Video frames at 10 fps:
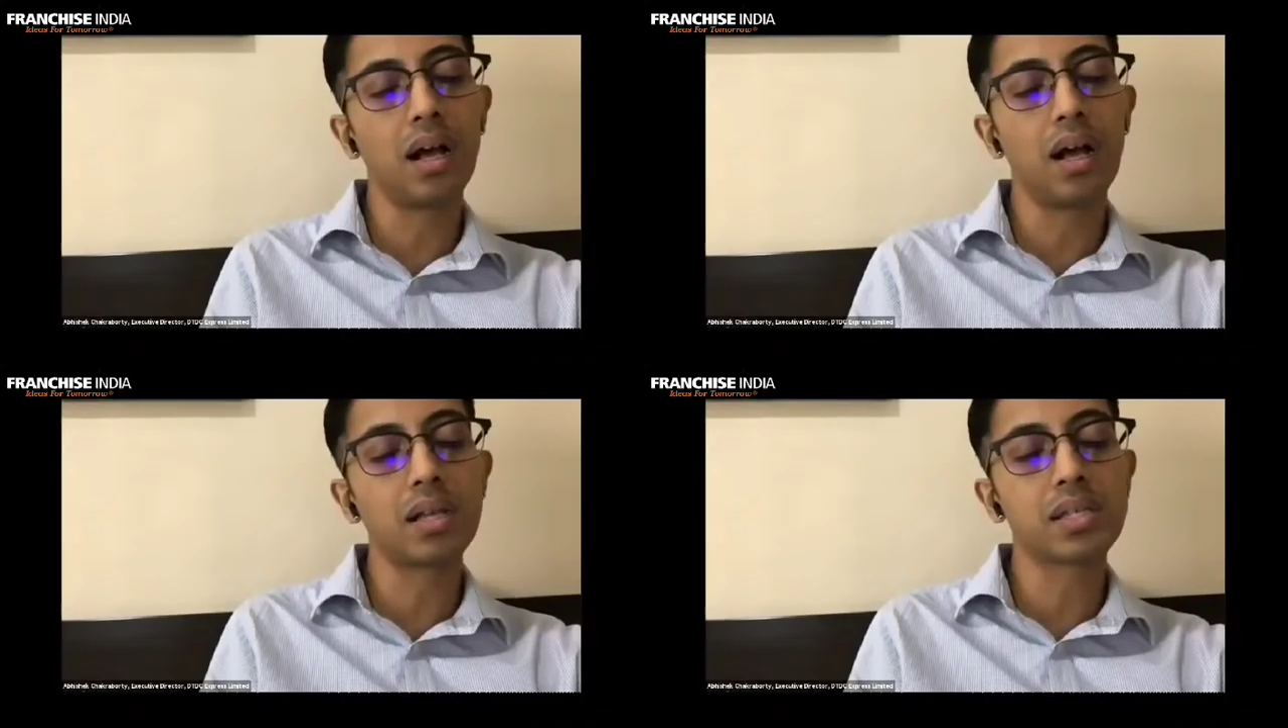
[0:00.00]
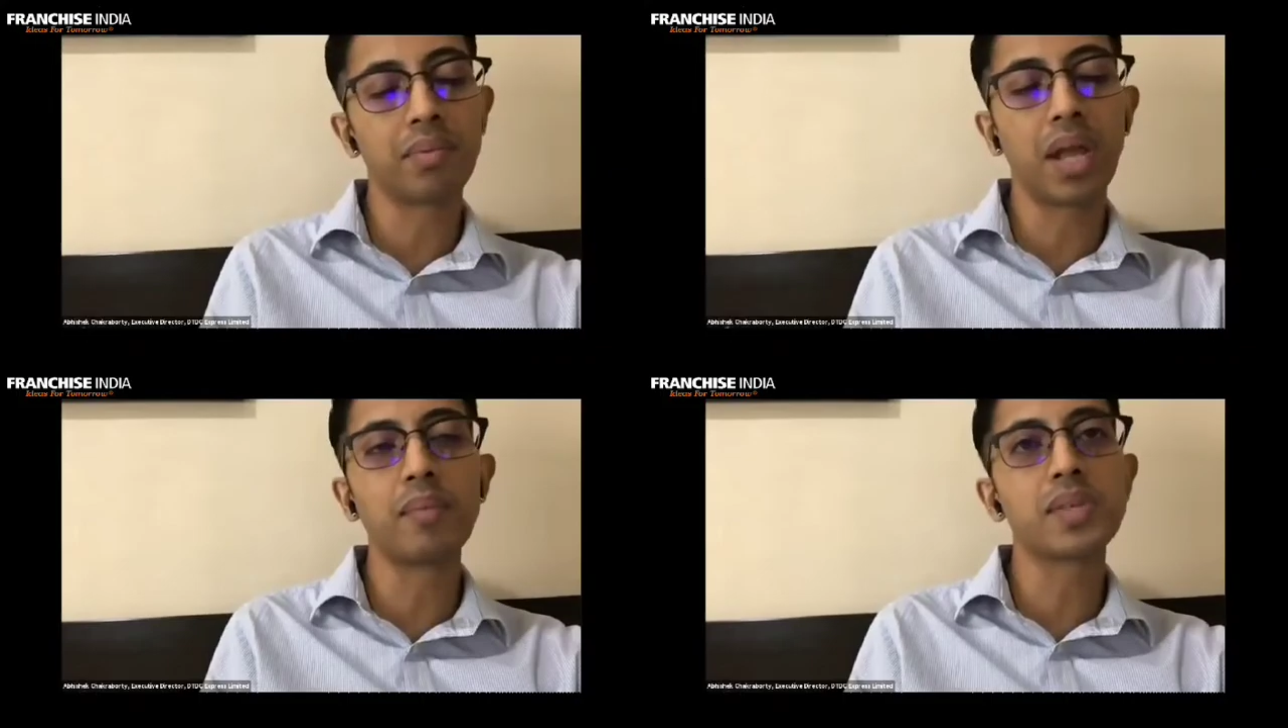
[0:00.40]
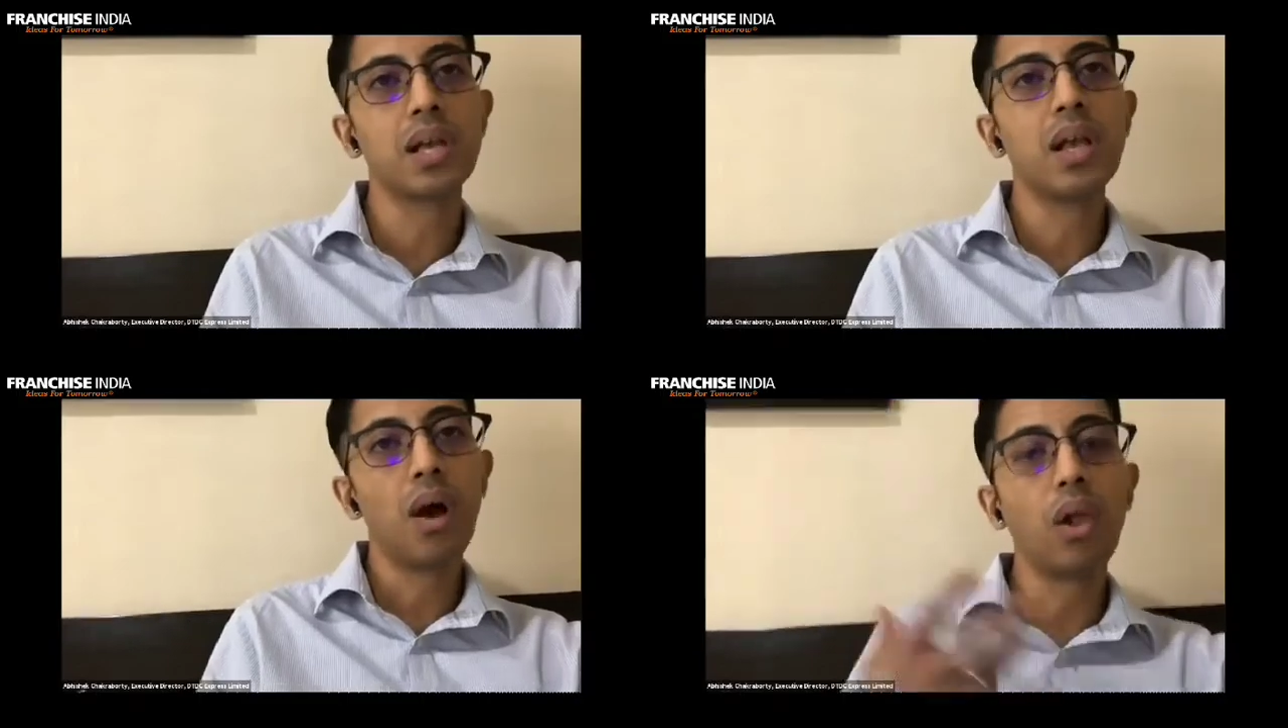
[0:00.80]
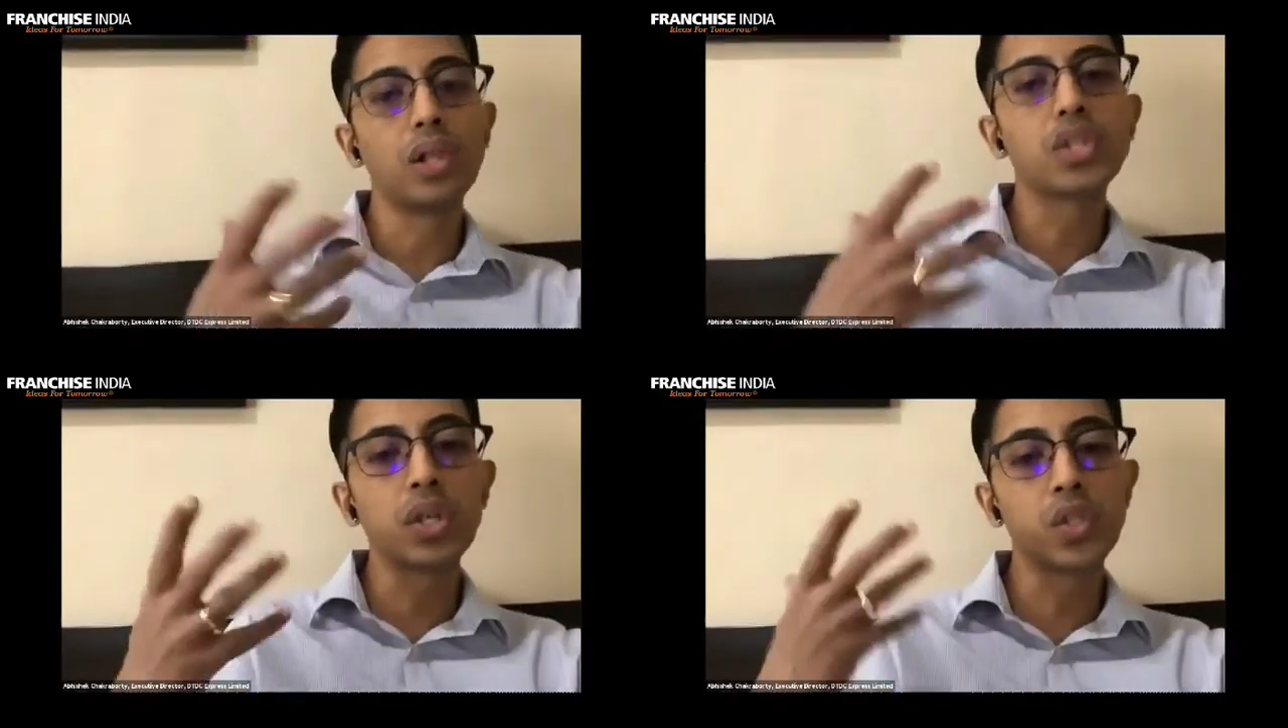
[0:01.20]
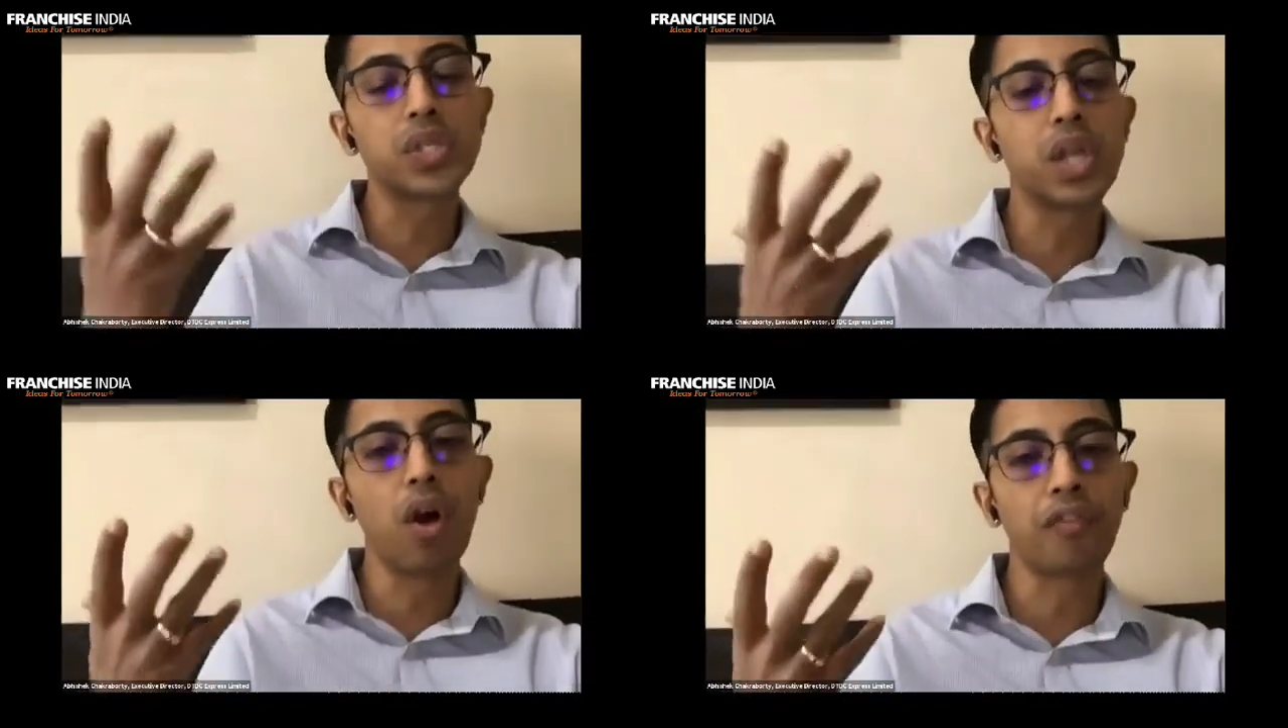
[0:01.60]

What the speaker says: also a switching off thing that you do,